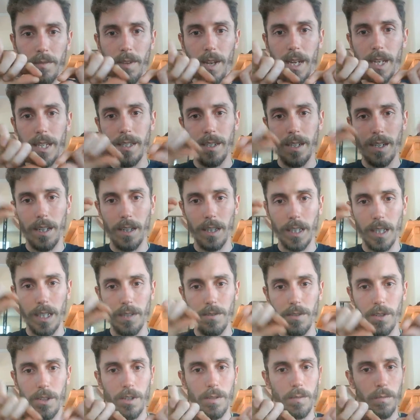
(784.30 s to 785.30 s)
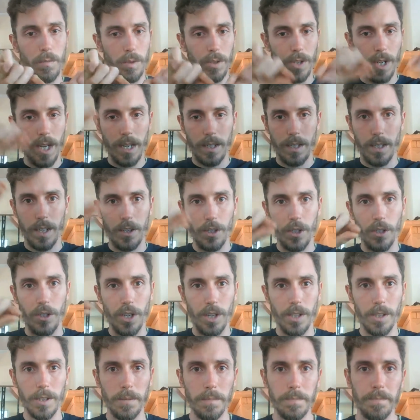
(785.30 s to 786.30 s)
veins in the leaves will not touch each
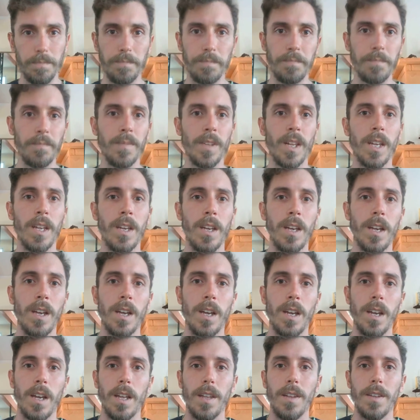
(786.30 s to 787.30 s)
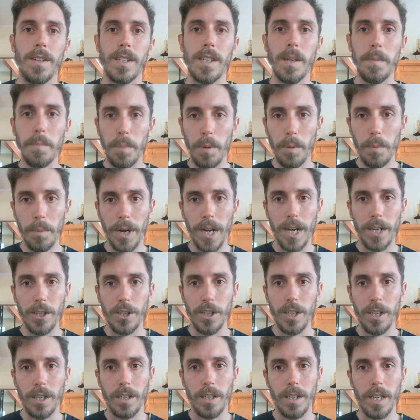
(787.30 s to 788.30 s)
other. Simple
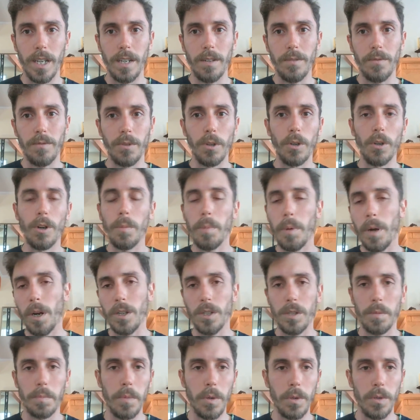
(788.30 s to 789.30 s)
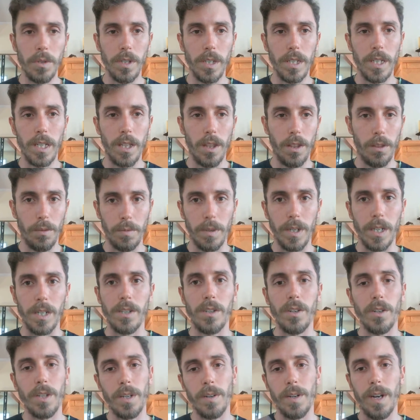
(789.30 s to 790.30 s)
branching and floral parts mostly in three.
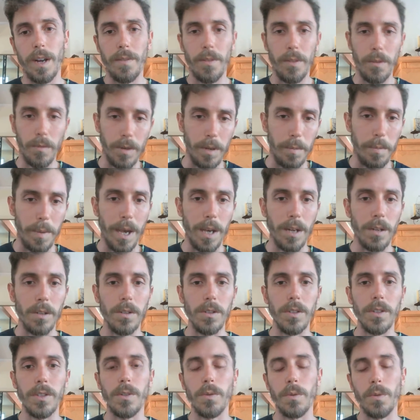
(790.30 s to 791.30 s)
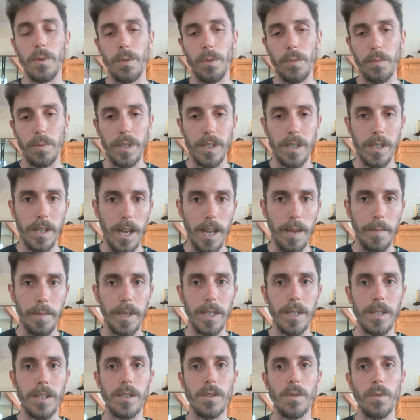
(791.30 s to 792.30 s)
So they would have 3 petals or 3
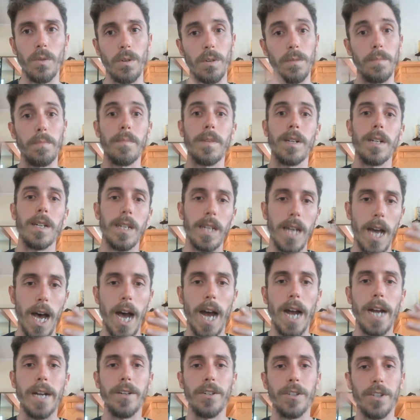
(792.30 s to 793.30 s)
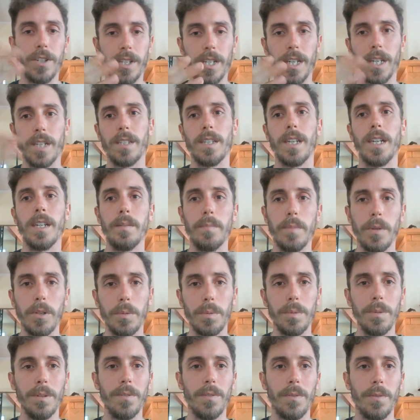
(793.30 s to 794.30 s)
stamens or 9 or 6, any
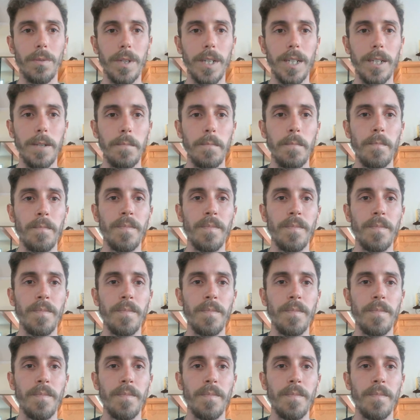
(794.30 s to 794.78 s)
multiple of 3.